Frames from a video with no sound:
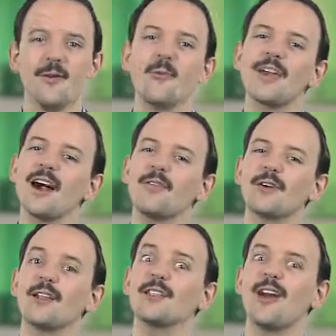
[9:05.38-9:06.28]
We covered
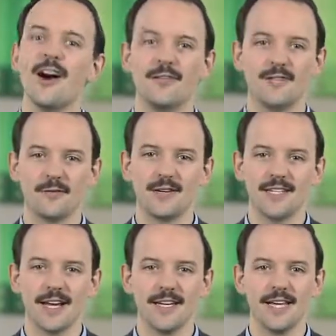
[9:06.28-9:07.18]
a lot of different
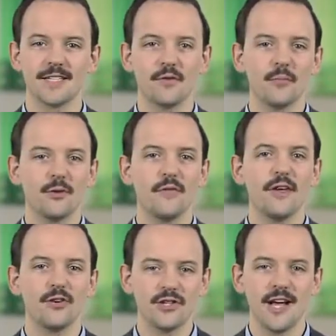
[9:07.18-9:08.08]
techniques for improving
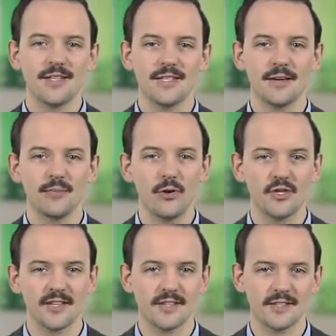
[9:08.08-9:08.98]
your chances at
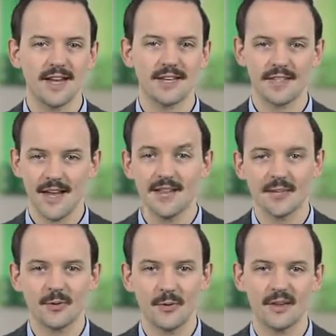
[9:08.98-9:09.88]
project success in
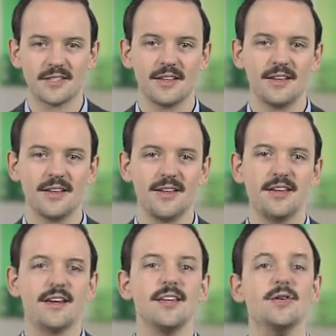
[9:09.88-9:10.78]
this course.
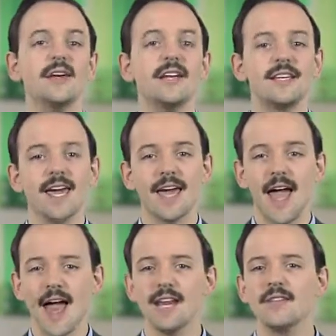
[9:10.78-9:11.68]
You can take
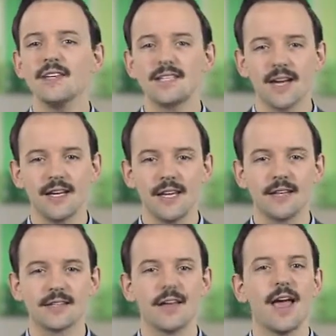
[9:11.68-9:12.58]
any of these
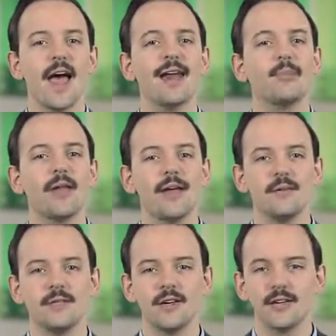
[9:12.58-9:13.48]
techniques and apply
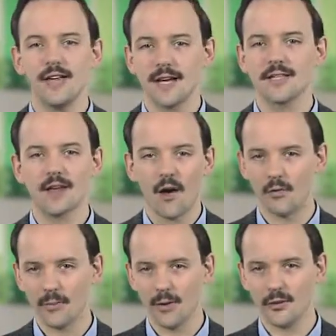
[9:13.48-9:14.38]
them to your next
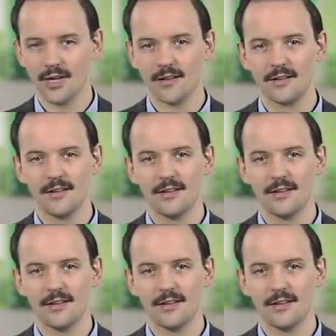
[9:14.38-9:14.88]
software project.